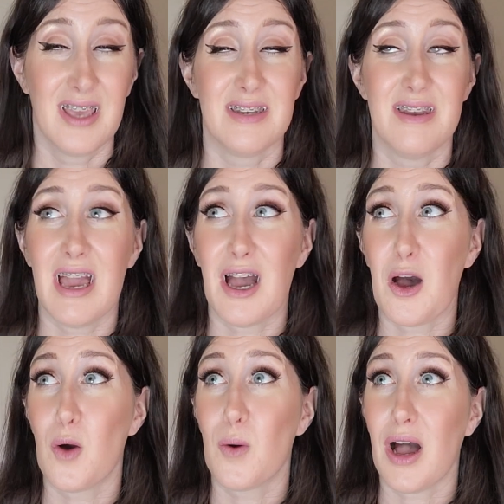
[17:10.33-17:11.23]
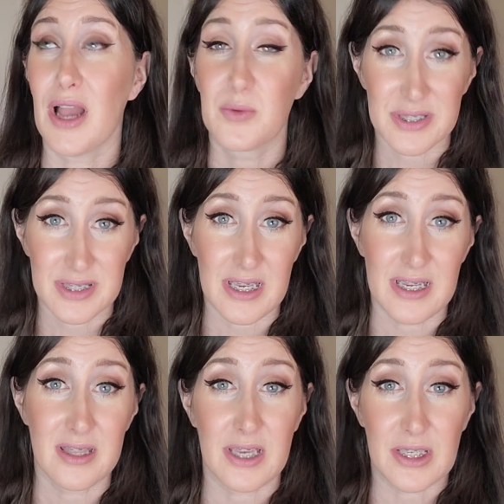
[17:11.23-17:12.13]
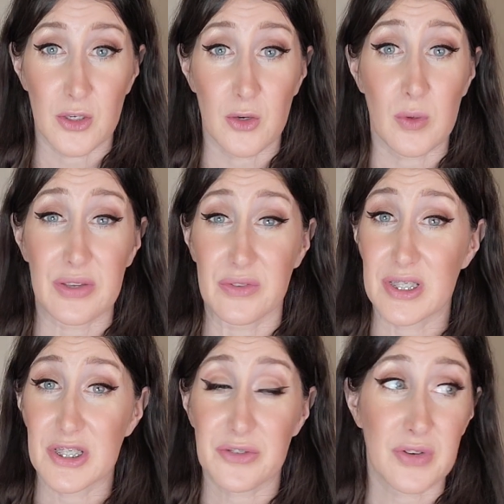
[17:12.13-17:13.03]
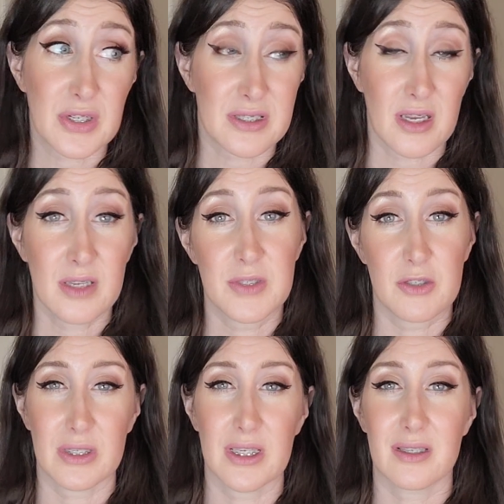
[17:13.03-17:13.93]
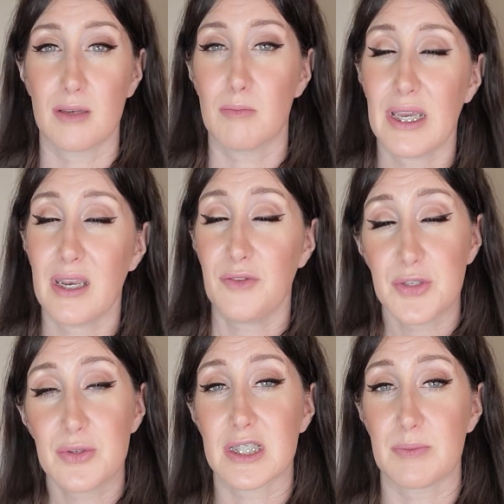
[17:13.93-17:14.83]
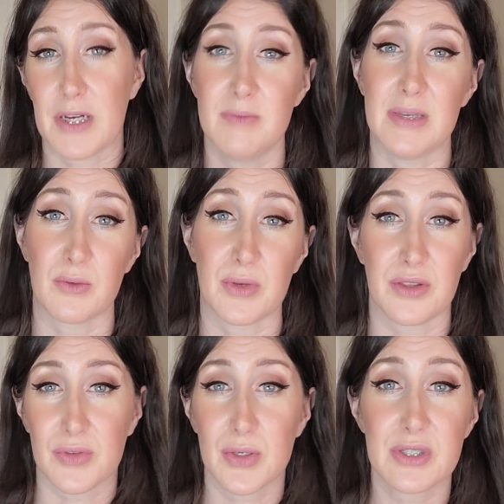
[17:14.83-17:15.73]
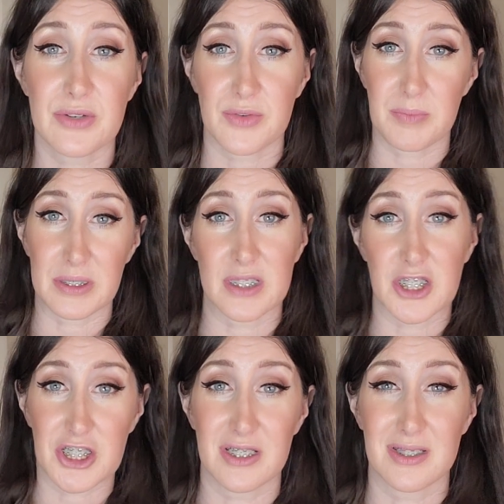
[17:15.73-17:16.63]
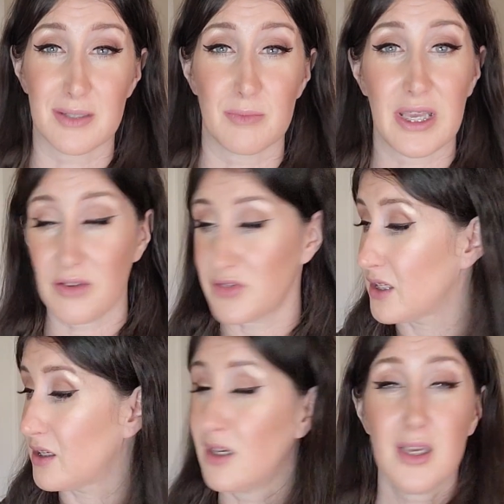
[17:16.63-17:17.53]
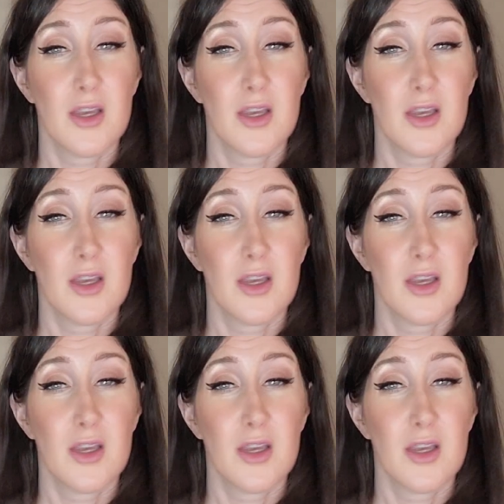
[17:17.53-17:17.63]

Now, I will say that, if it's your first time doing it, you might have to experiment with a few different positions. You might have to